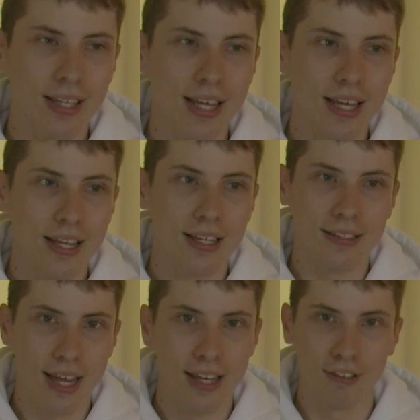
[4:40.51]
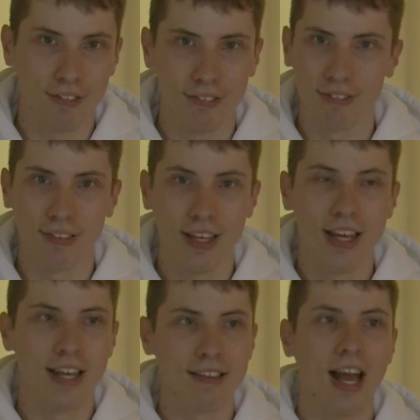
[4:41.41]

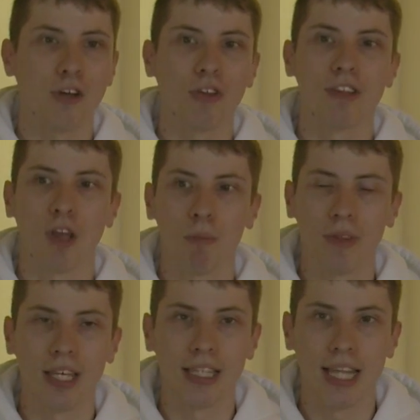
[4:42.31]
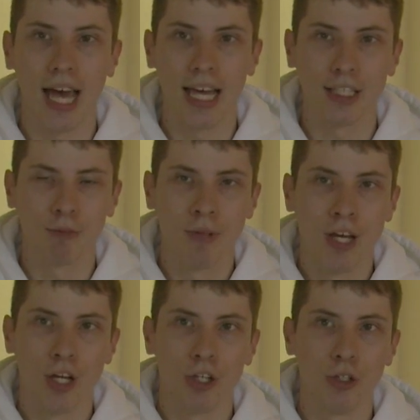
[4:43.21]
It's actually something that
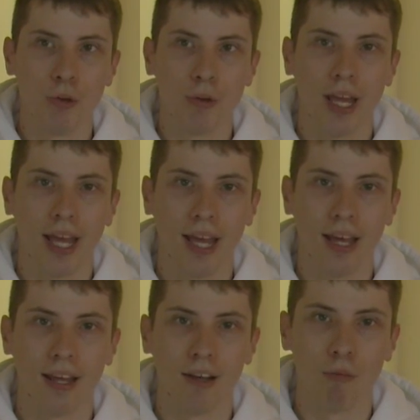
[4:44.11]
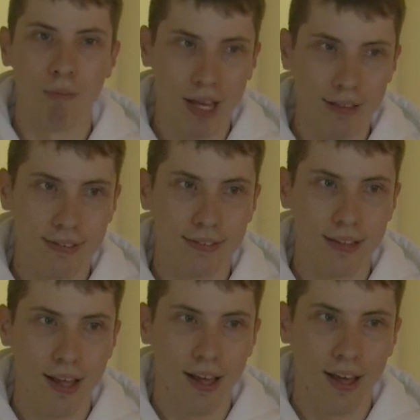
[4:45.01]
you can mix
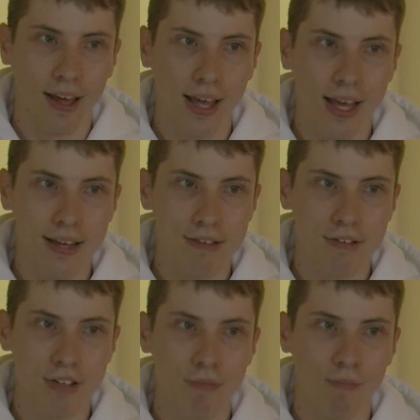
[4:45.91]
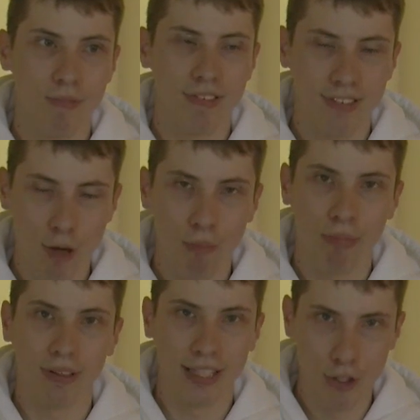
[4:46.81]
and
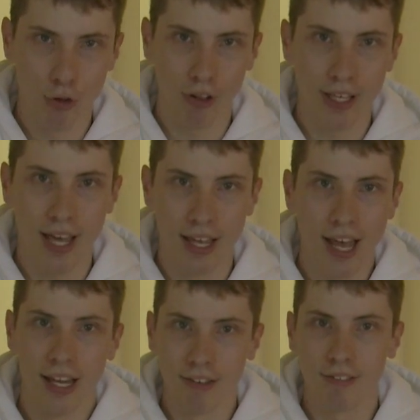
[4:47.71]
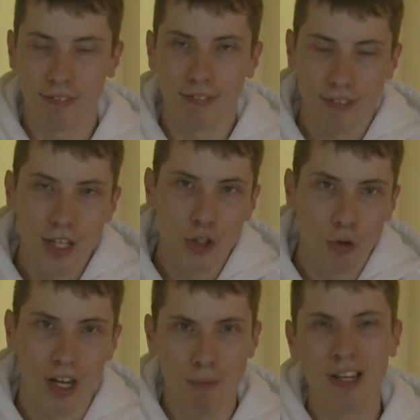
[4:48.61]
sip leisurely and
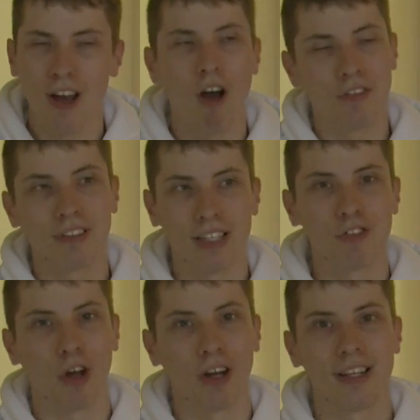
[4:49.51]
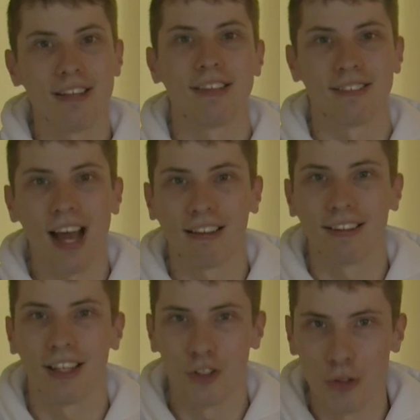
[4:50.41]
enjoy it. I mean, obviously it's not going to taste exactly
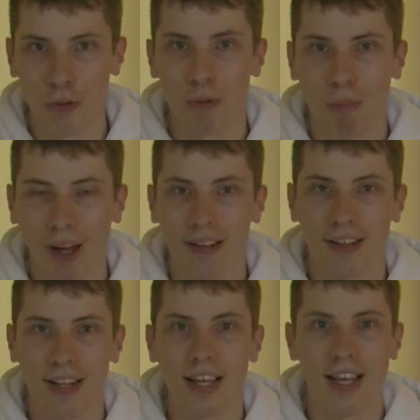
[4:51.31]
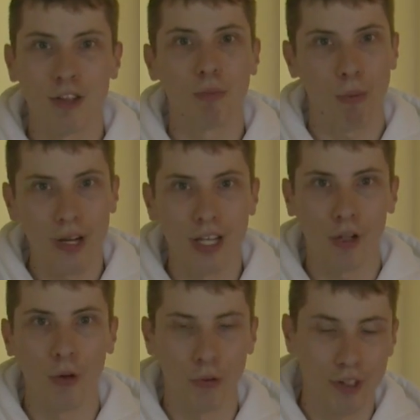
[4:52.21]
like juice, but it's pretty
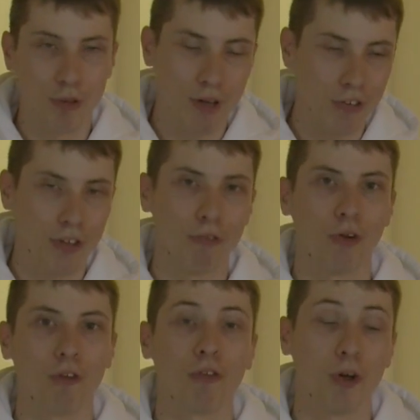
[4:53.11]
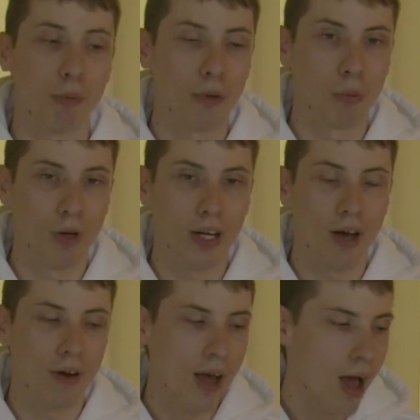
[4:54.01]
close, especially for a
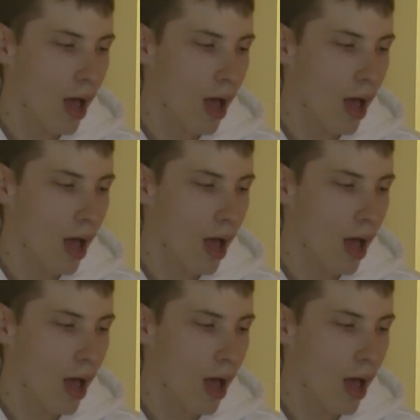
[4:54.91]
pre-workout.